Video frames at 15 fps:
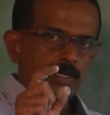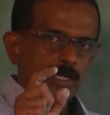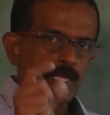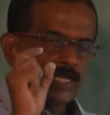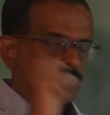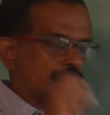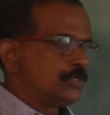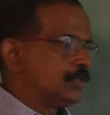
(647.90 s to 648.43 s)

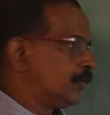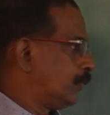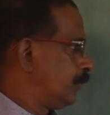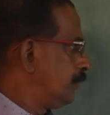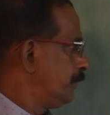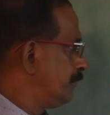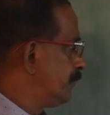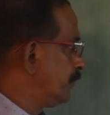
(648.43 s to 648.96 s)
As you
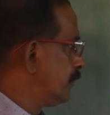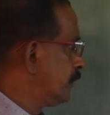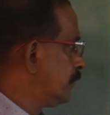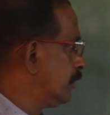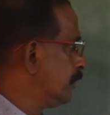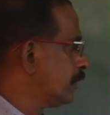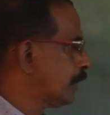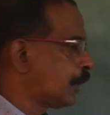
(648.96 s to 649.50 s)
know,
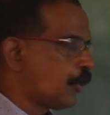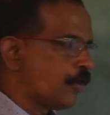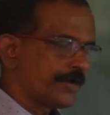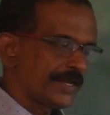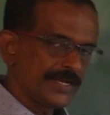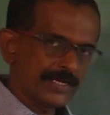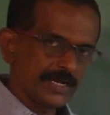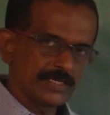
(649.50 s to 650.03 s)

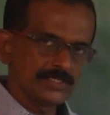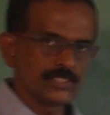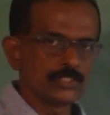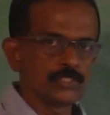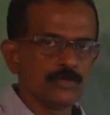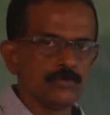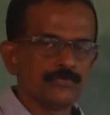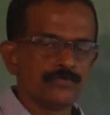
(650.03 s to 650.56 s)
concrete
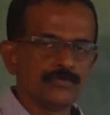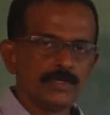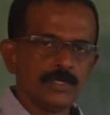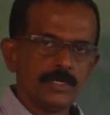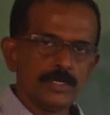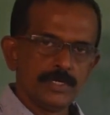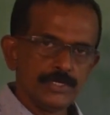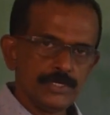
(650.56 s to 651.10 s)
consists of
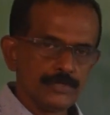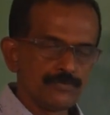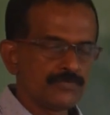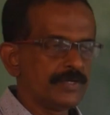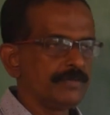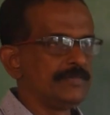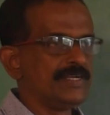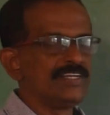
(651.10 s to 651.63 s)

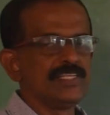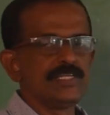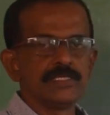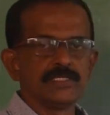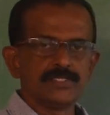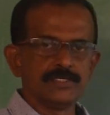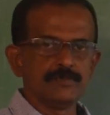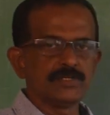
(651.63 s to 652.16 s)
different
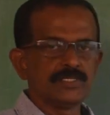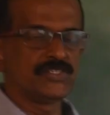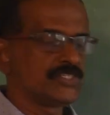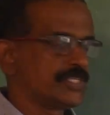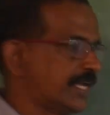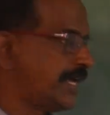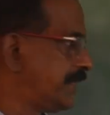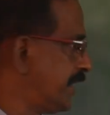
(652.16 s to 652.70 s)
materials, cement,
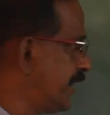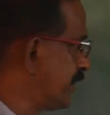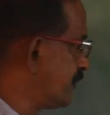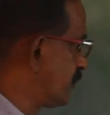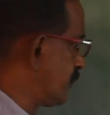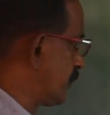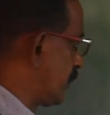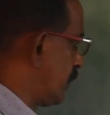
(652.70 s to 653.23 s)
sand,
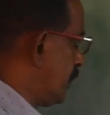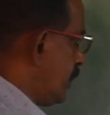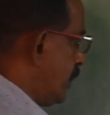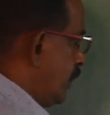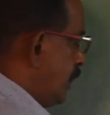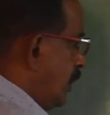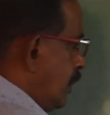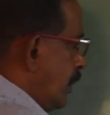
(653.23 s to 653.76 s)
etc.
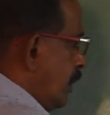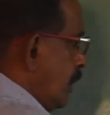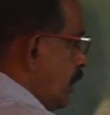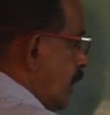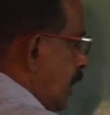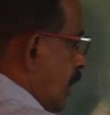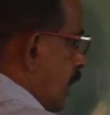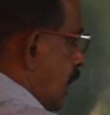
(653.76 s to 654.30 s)

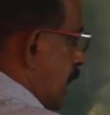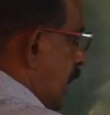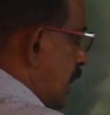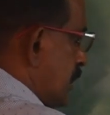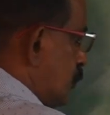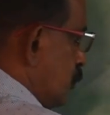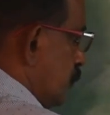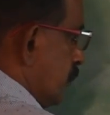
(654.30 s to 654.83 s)

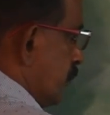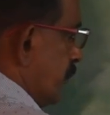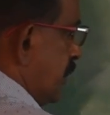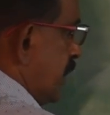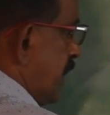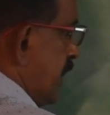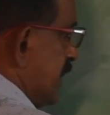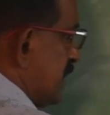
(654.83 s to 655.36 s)
Assume
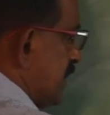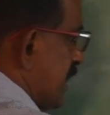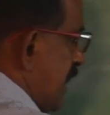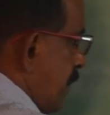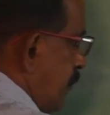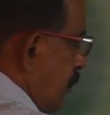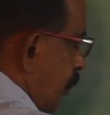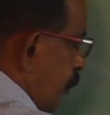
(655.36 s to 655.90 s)
a
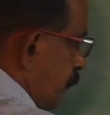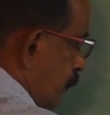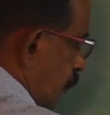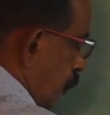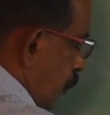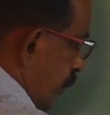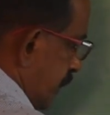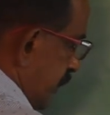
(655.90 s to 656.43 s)
sample of
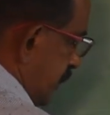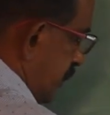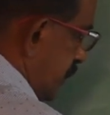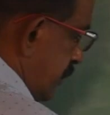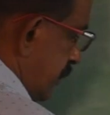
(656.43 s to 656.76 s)
concrete.